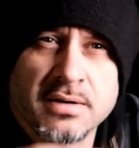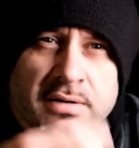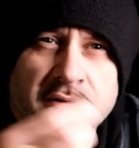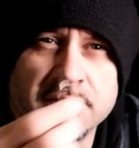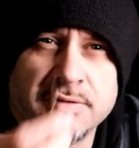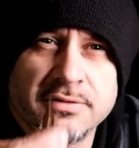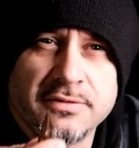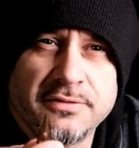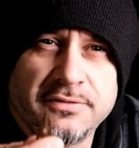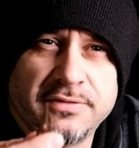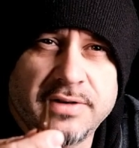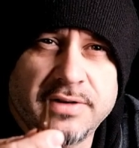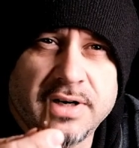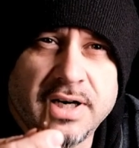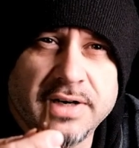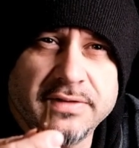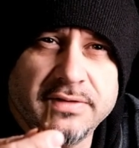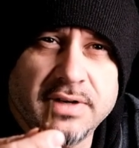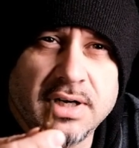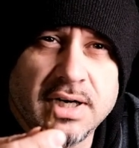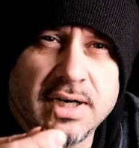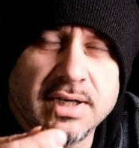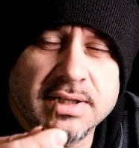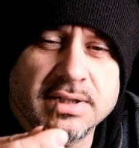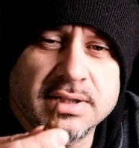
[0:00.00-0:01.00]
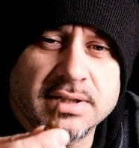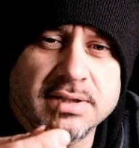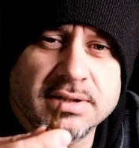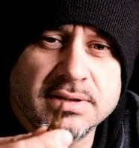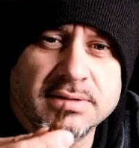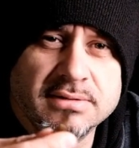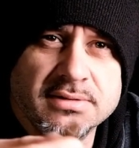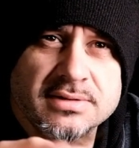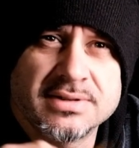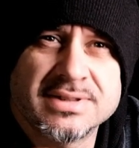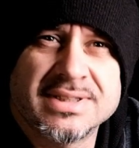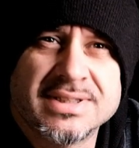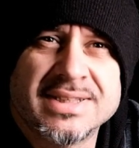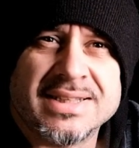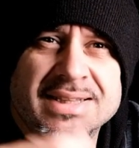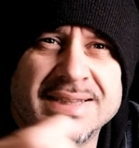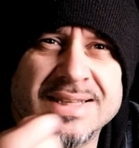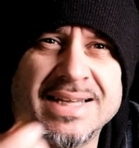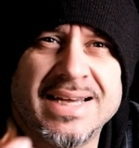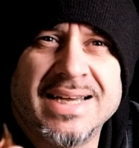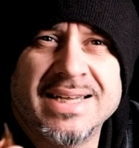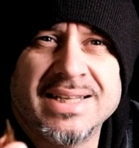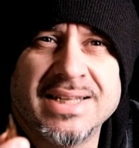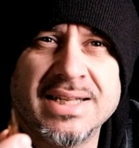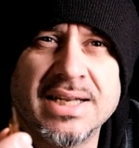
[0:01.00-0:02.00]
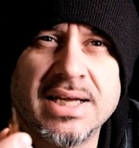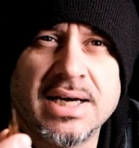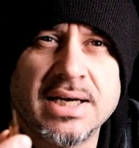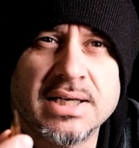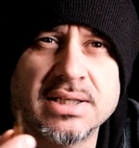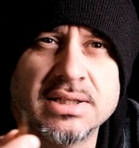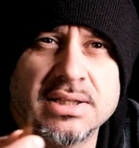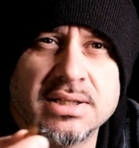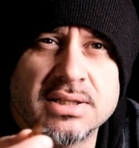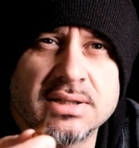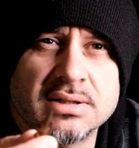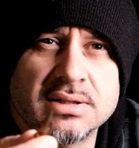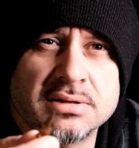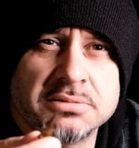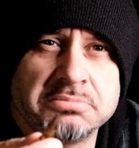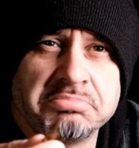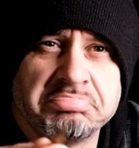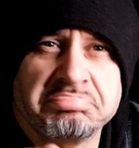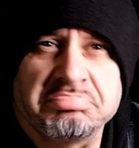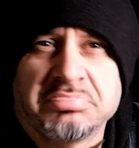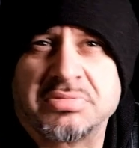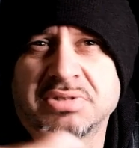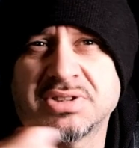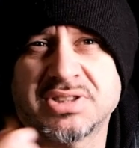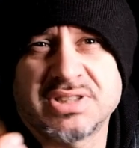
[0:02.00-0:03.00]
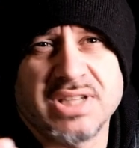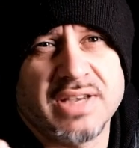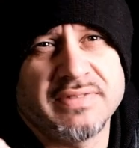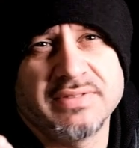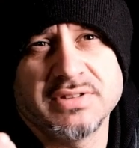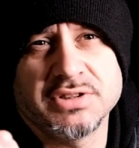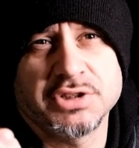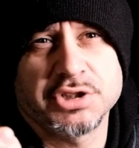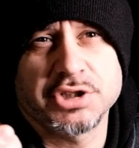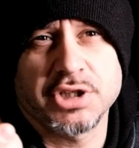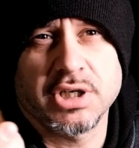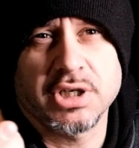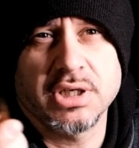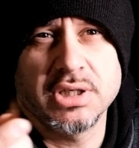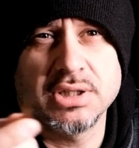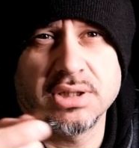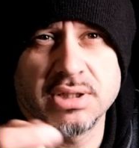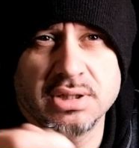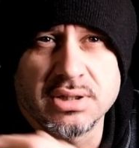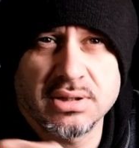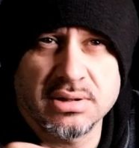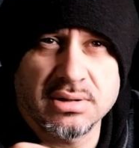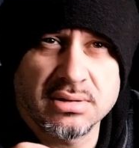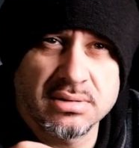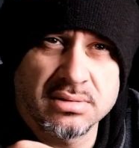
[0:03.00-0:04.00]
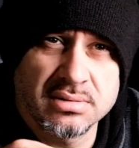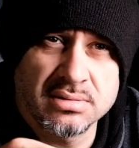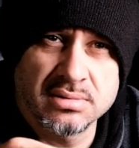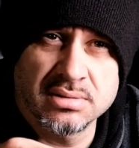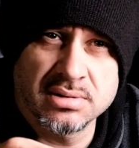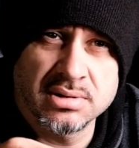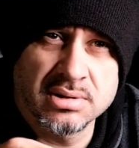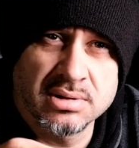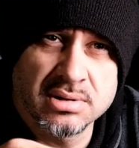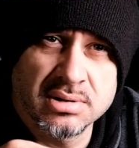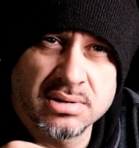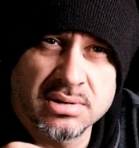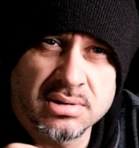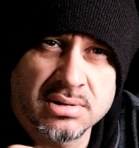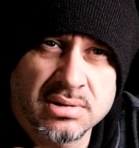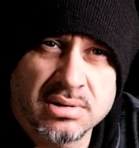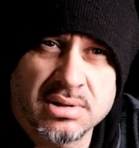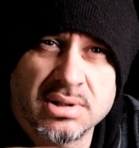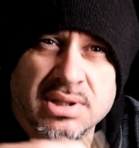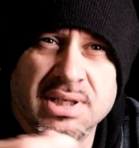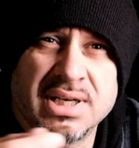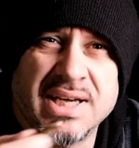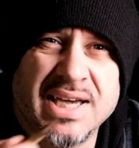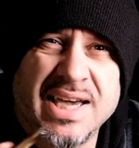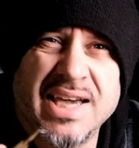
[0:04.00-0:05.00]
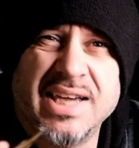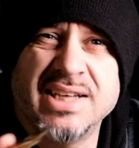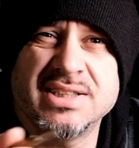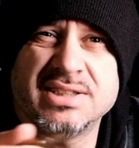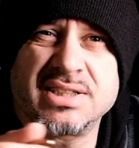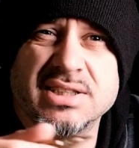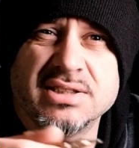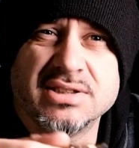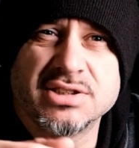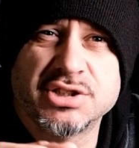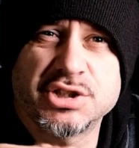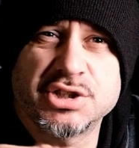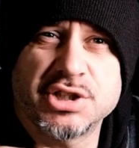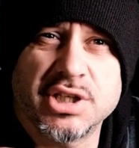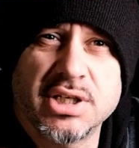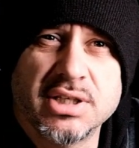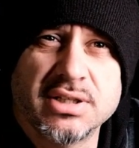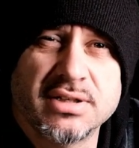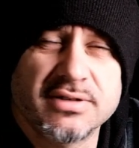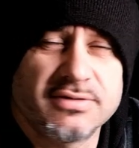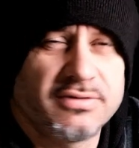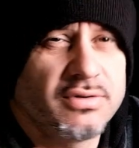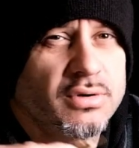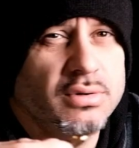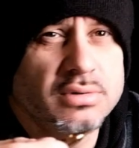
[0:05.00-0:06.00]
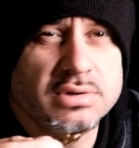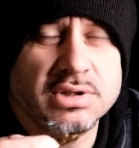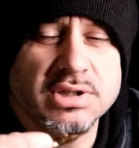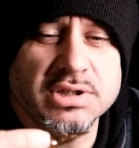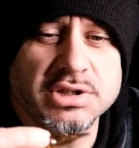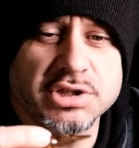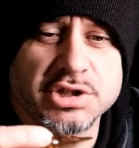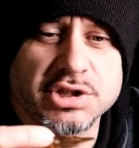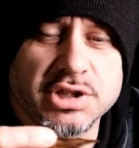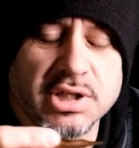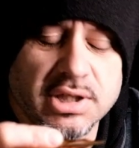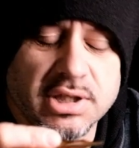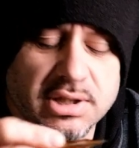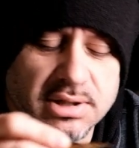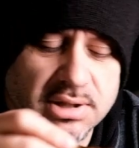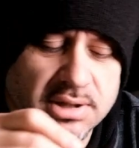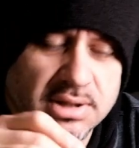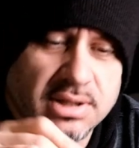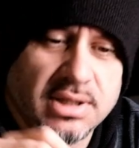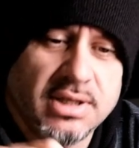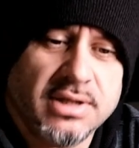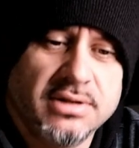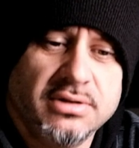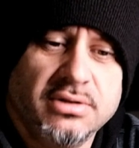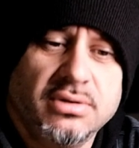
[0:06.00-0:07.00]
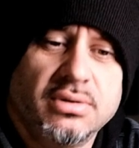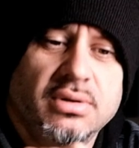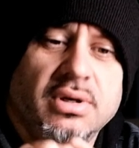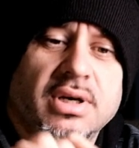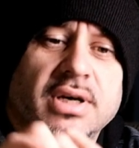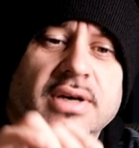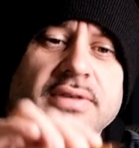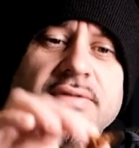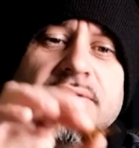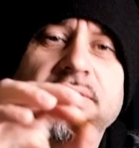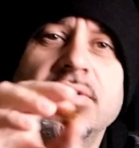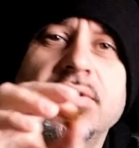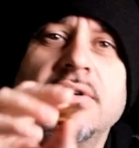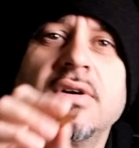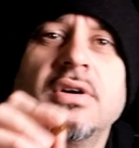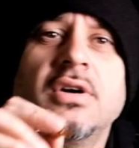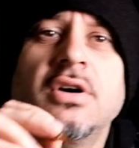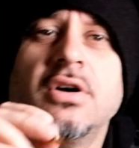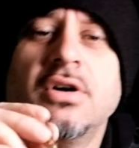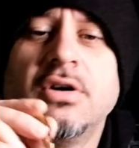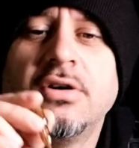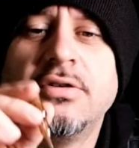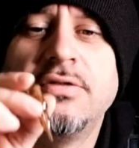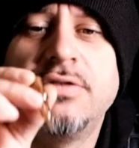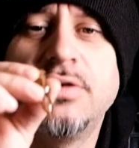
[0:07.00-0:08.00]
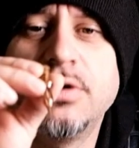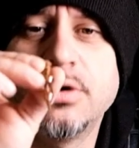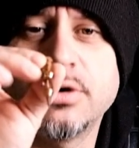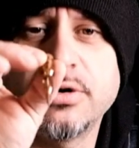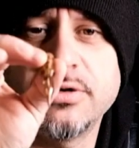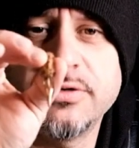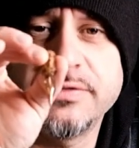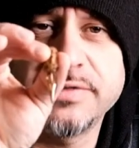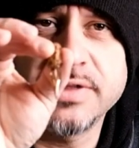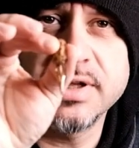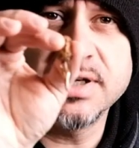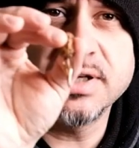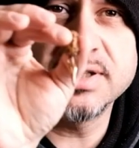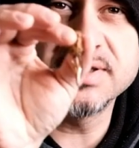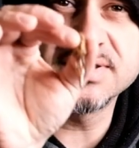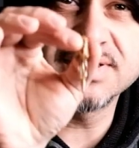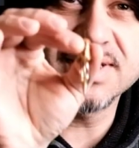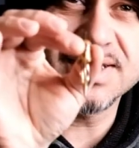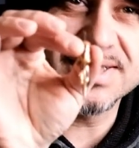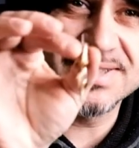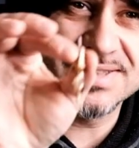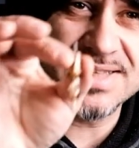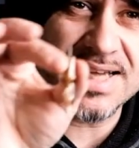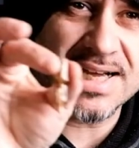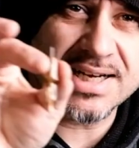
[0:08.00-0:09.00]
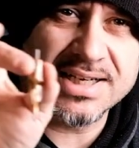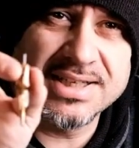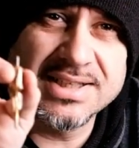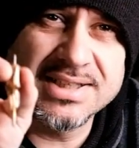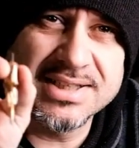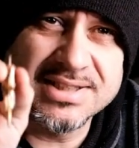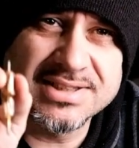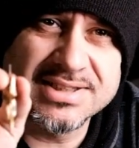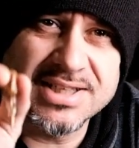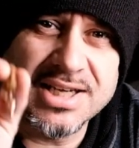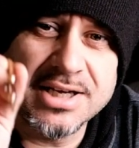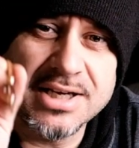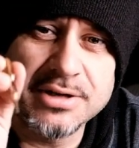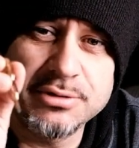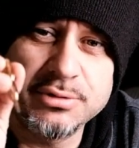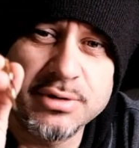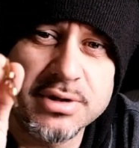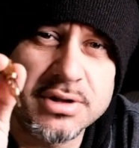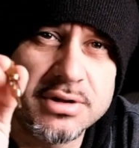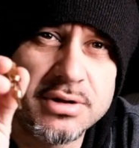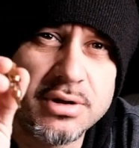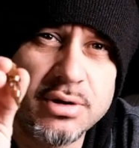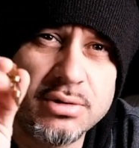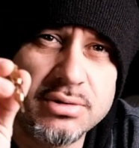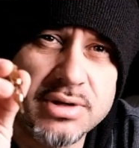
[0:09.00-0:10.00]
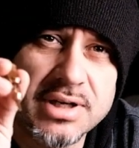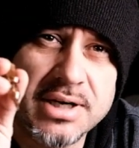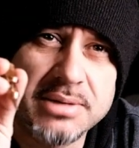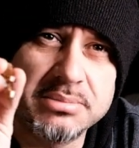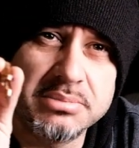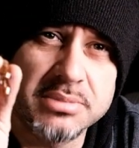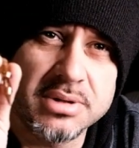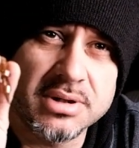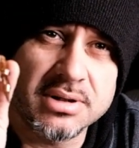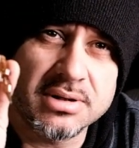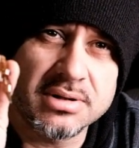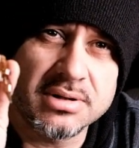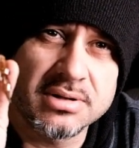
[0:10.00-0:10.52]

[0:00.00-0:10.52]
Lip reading: 5 liner, 9 liner, 7 shader, 18 shader, 14 shader, and you have 4 of these exactly the same with no number